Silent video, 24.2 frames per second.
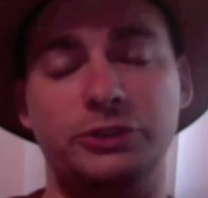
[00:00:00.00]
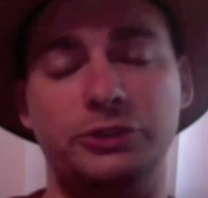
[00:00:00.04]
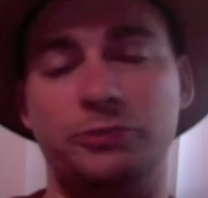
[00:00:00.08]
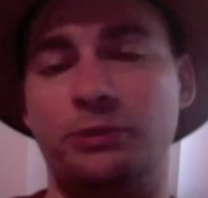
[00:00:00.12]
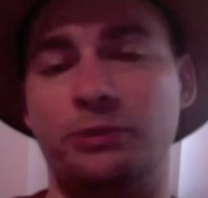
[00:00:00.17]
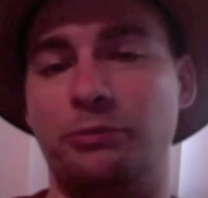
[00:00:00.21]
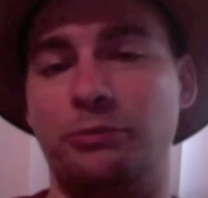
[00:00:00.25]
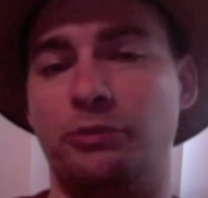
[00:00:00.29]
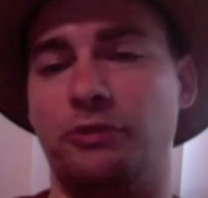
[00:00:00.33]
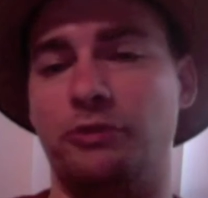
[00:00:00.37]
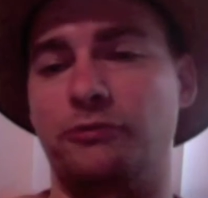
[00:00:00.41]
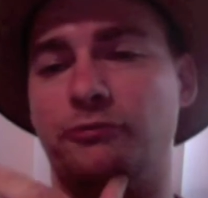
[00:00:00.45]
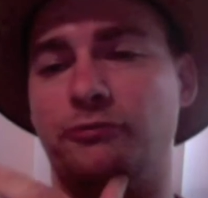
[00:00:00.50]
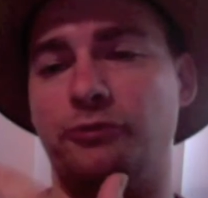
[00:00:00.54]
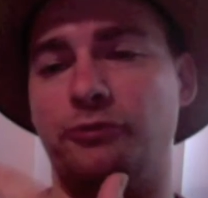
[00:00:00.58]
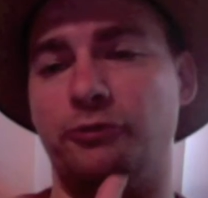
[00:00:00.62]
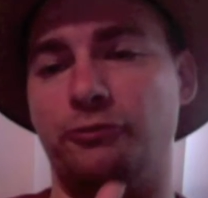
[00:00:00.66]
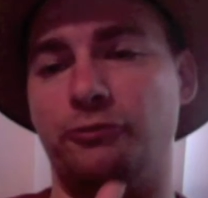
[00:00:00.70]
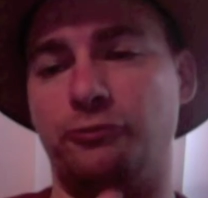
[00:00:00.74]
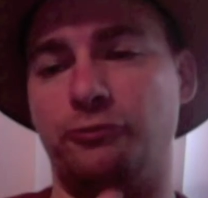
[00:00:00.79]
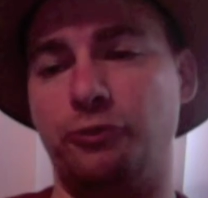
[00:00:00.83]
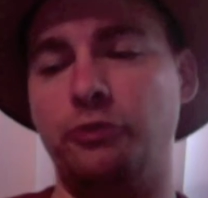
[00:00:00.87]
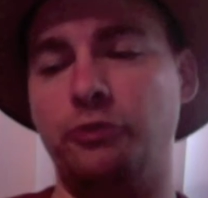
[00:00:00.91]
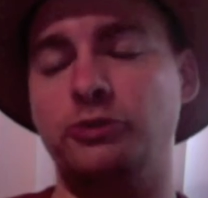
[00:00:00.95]
So remember, your
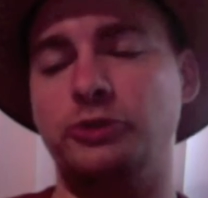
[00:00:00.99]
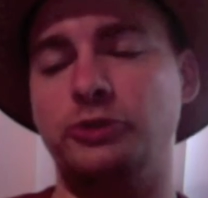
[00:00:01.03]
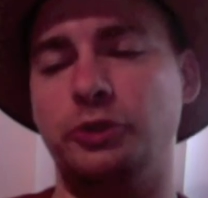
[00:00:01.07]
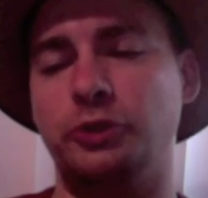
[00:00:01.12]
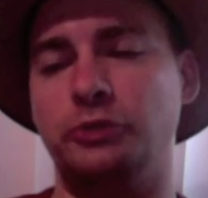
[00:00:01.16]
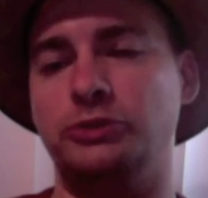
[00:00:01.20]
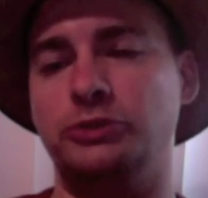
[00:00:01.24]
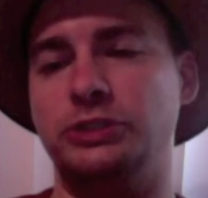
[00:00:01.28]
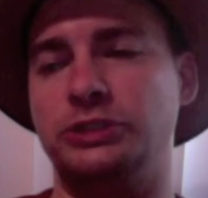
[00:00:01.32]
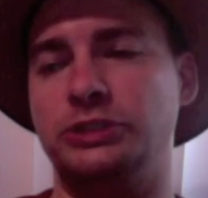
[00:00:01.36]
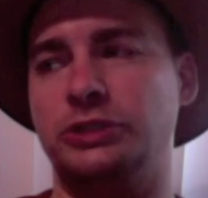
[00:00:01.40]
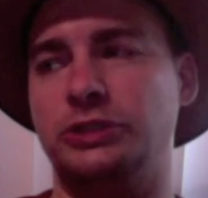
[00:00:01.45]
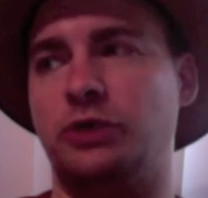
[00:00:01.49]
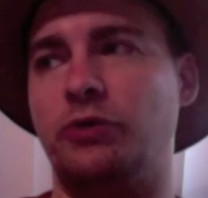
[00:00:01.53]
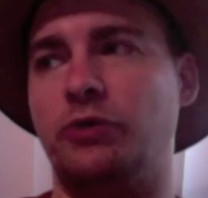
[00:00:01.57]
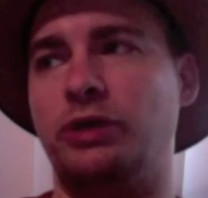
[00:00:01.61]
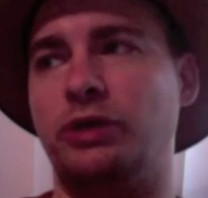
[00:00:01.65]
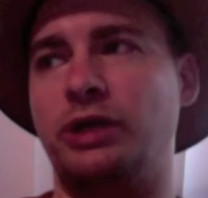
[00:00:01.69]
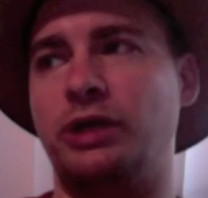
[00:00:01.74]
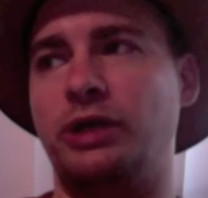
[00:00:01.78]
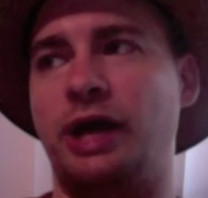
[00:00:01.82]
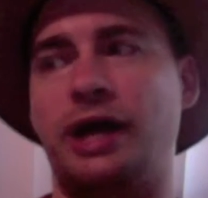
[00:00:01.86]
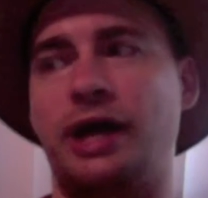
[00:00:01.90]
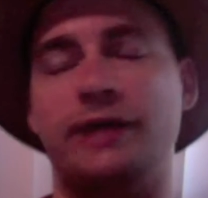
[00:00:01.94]
fruit juice has already
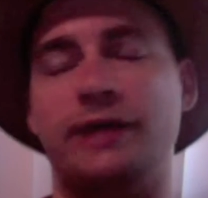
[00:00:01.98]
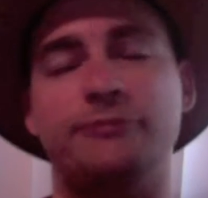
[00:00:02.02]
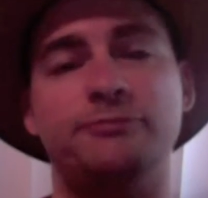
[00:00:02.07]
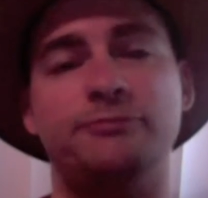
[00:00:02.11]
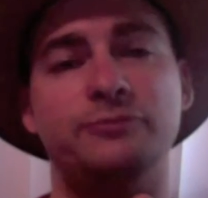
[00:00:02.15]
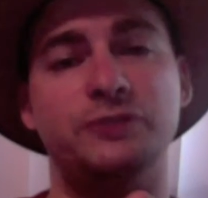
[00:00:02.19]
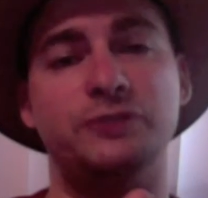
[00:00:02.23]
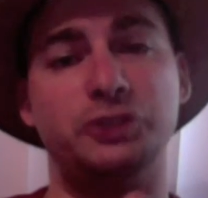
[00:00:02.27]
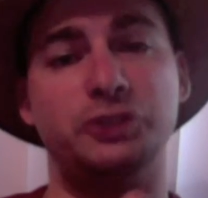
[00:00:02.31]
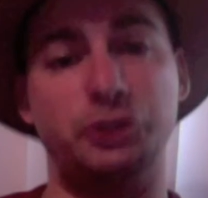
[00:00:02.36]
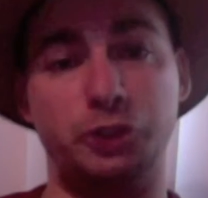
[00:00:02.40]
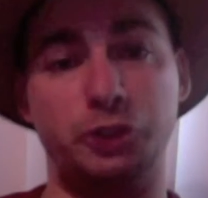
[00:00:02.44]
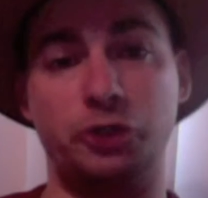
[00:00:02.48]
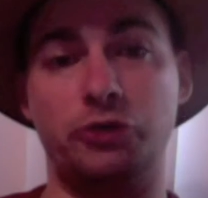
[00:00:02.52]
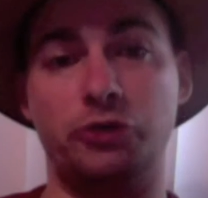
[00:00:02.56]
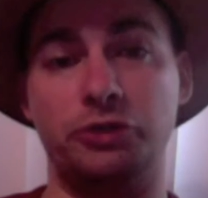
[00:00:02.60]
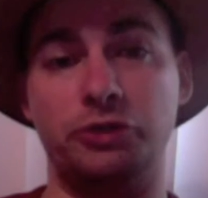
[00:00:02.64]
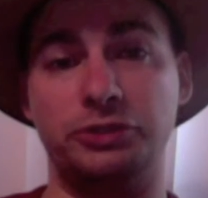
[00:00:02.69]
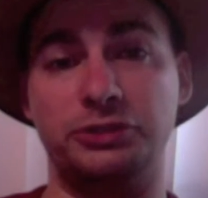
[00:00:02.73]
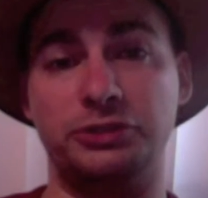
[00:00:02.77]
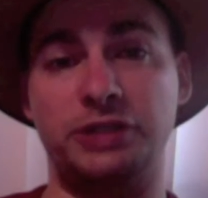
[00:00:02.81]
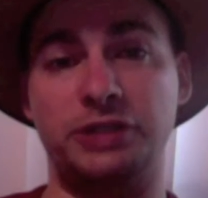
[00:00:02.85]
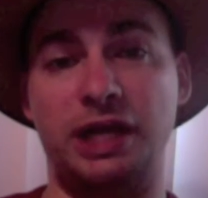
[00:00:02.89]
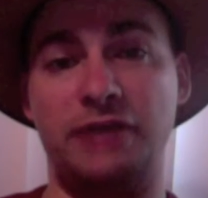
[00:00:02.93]
got sugar
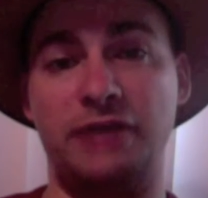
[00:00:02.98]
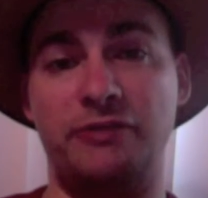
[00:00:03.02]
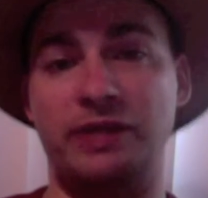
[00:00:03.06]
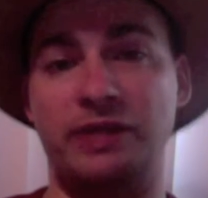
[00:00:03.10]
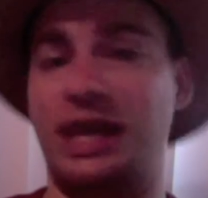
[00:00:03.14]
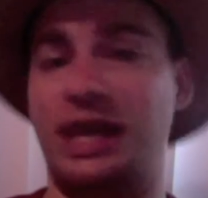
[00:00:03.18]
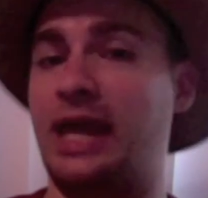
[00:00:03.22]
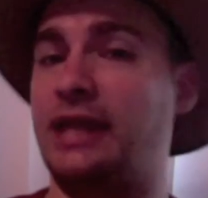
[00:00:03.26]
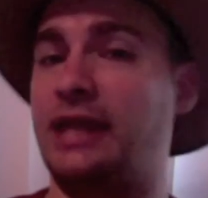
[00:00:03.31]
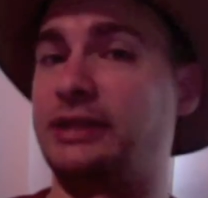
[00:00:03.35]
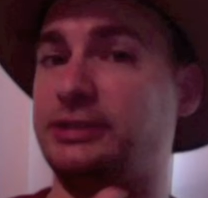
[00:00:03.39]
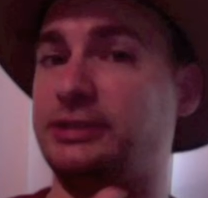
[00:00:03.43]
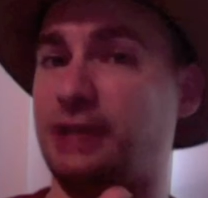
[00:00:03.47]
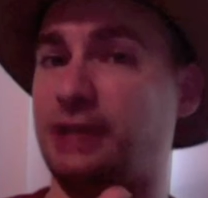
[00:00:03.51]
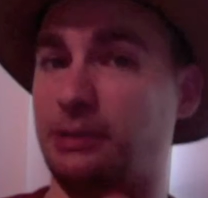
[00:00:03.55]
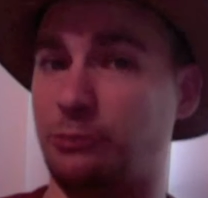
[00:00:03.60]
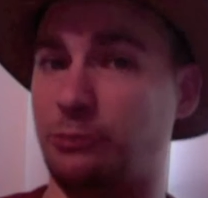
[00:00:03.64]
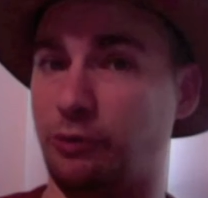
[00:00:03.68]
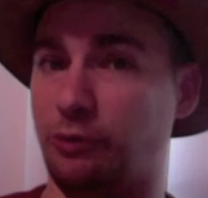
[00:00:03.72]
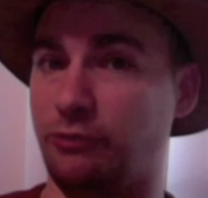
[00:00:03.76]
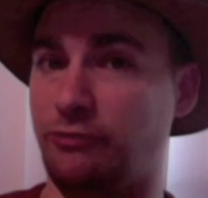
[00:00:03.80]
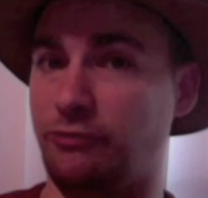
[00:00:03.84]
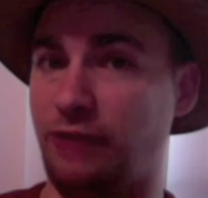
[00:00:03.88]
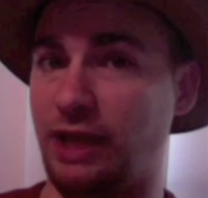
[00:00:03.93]
inside of it, and it's got
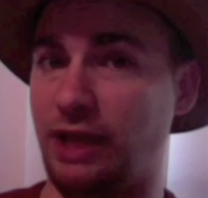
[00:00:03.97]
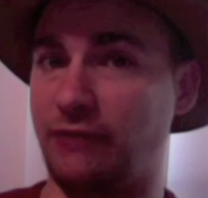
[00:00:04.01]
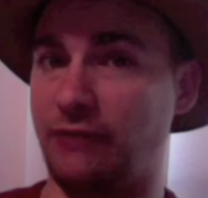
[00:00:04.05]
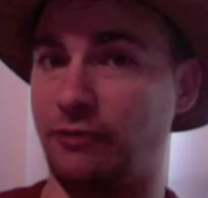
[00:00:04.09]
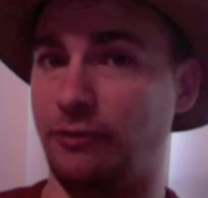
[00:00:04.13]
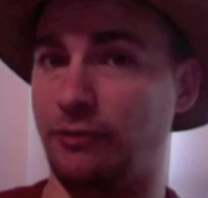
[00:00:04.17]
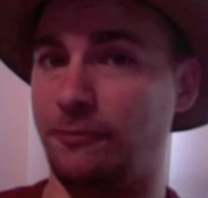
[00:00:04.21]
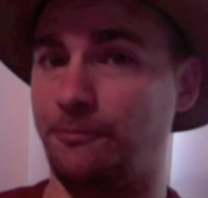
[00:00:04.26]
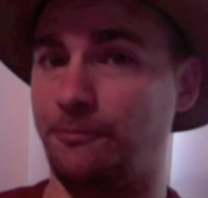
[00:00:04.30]
more flavor.